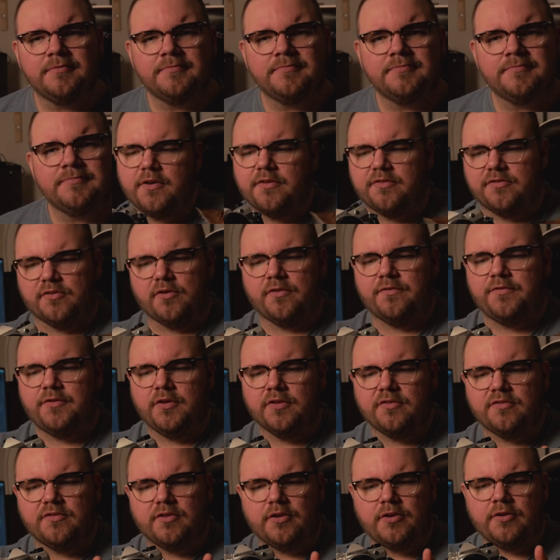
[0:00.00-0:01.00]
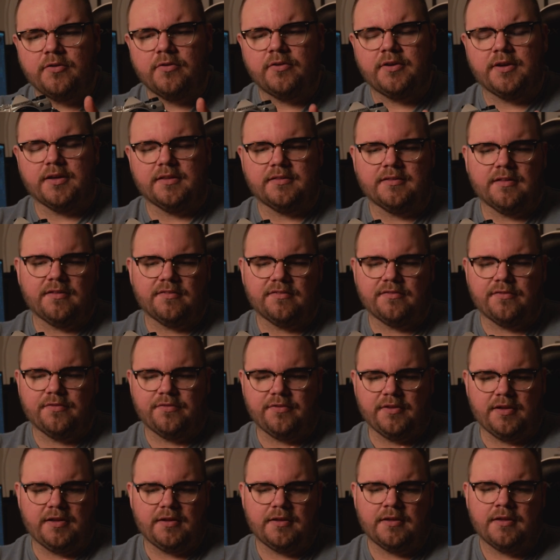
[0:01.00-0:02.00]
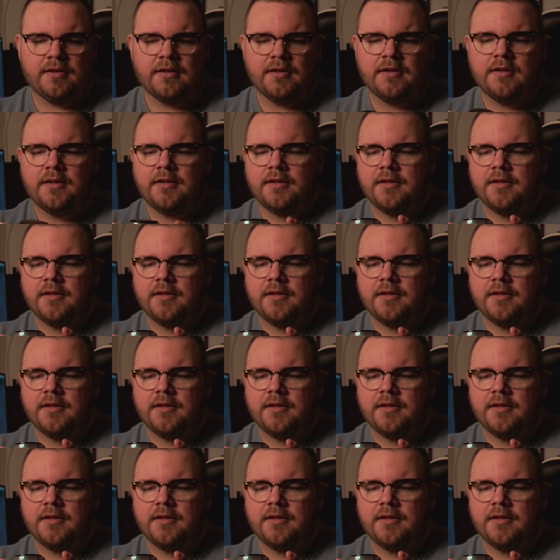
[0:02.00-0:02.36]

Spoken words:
First off, just look at this thing.